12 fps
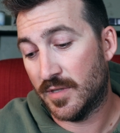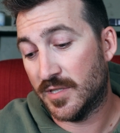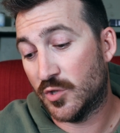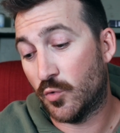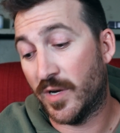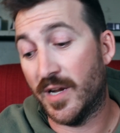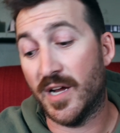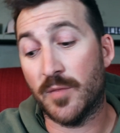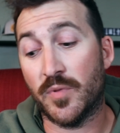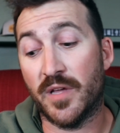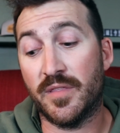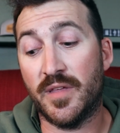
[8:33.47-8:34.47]
29th
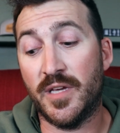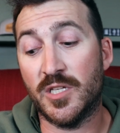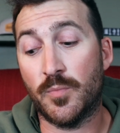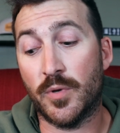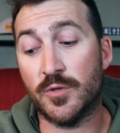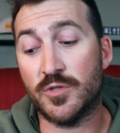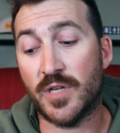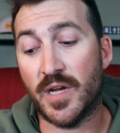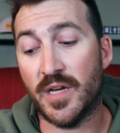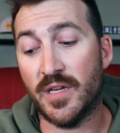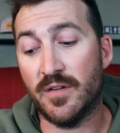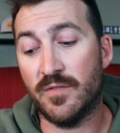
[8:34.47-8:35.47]
place, Keith
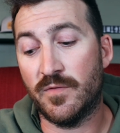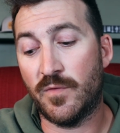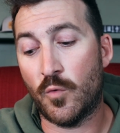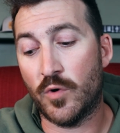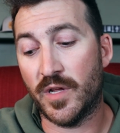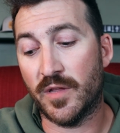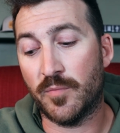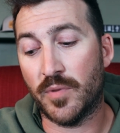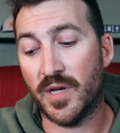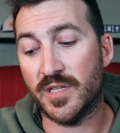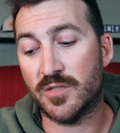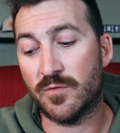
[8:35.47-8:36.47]
Poche. 40th
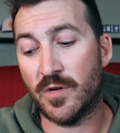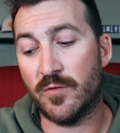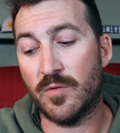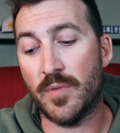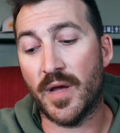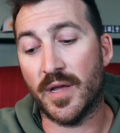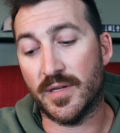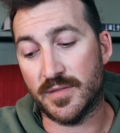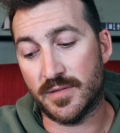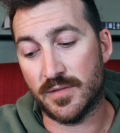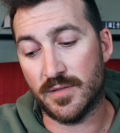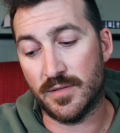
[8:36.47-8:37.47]
place, Fred Urbanis.